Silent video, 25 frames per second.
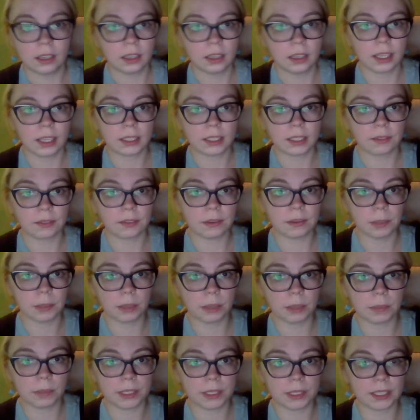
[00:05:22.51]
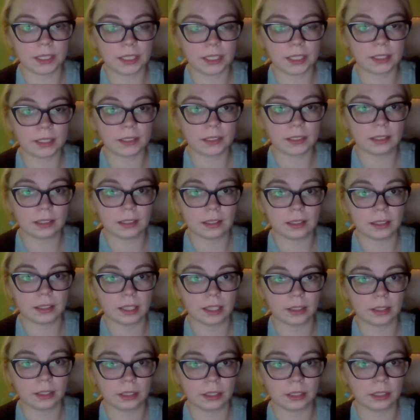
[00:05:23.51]
It's a family-owned business.
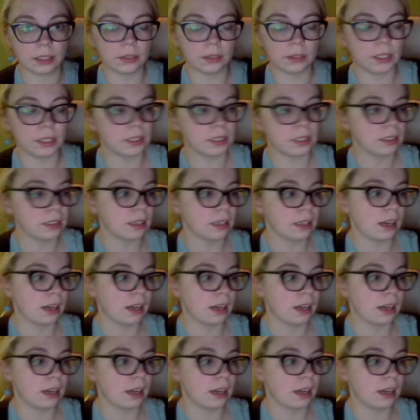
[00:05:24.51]
They're the cutest.